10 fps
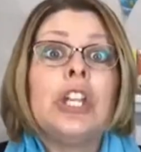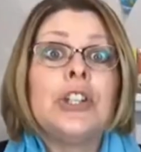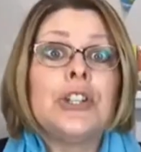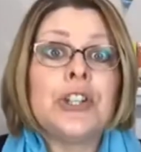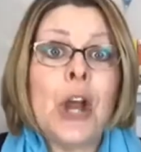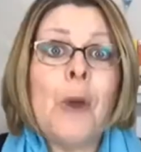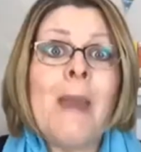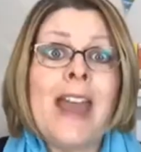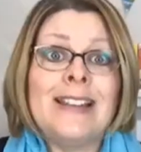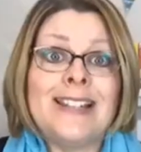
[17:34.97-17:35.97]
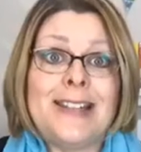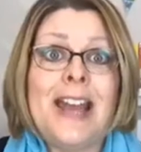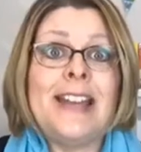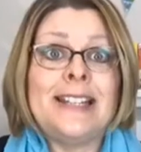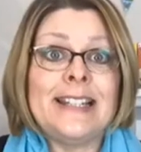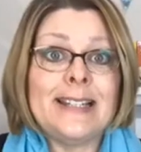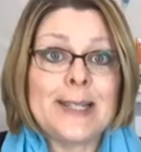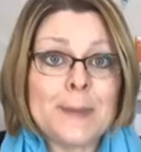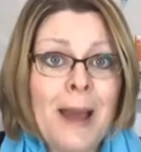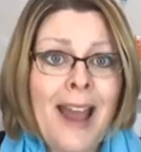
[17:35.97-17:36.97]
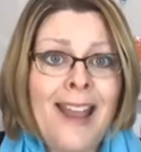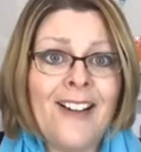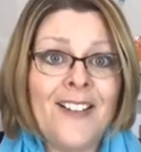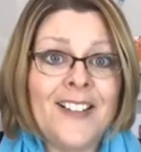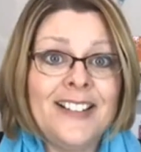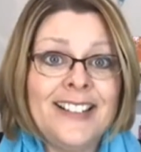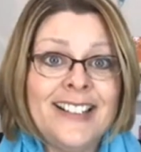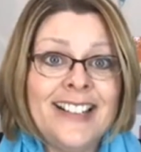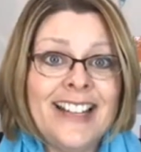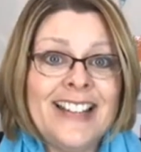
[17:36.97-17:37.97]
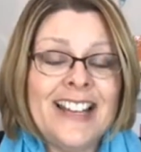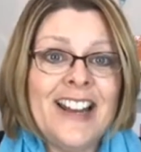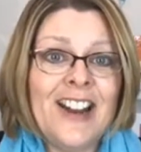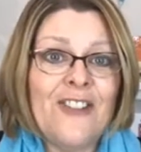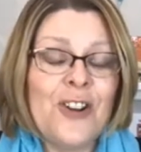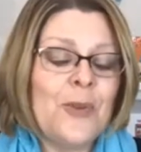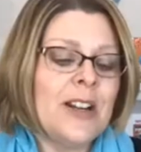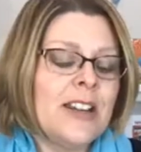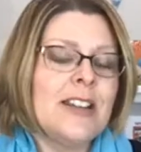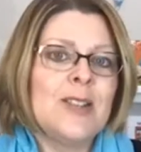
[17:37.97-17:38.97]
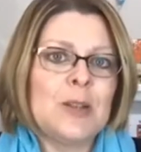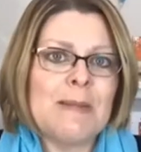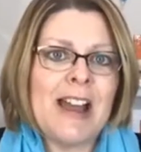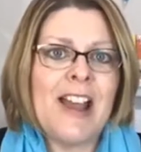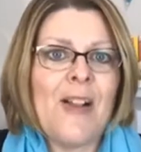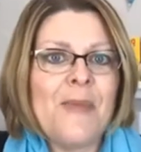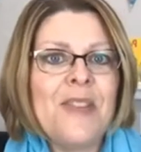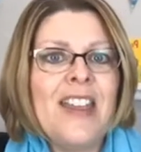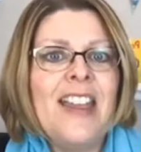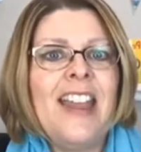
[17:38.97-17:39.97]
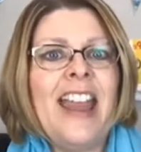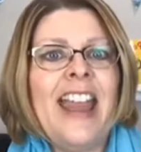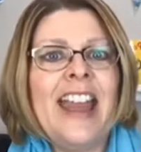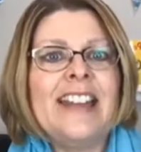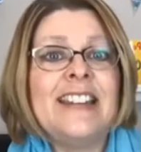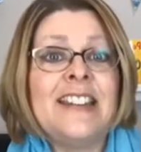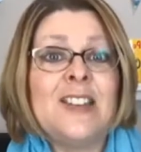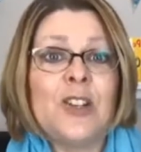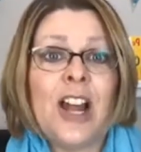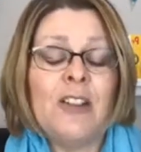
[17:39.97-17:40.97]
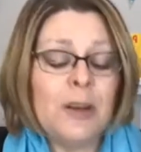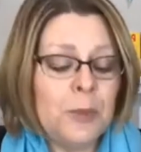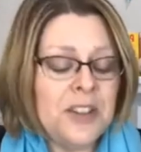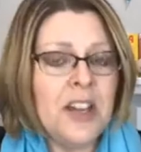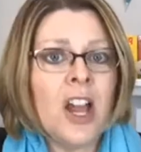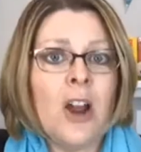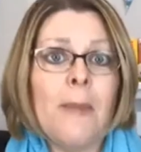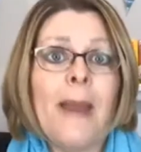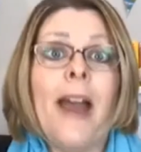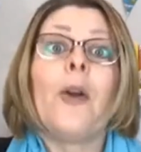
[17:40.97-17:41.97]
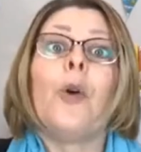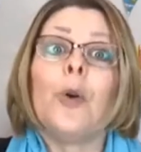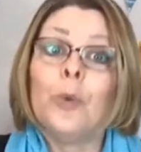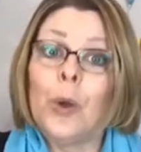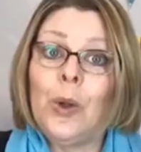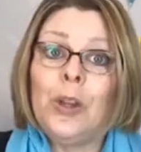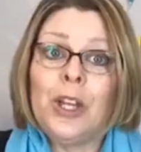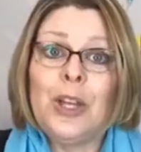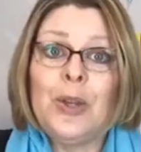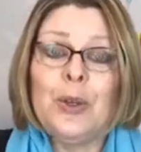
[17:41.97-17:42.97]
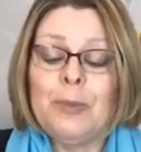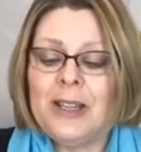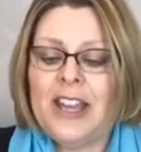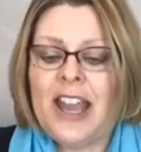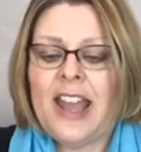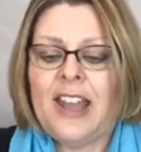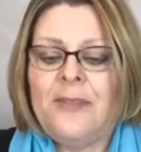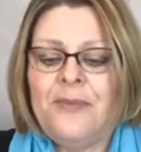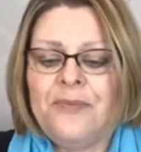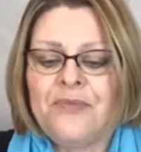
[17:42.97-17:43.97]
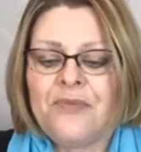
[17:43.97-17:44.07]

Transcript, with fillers: Snowman says smile. And then everyone can smile. And then the child can put the card back or roll the cube again.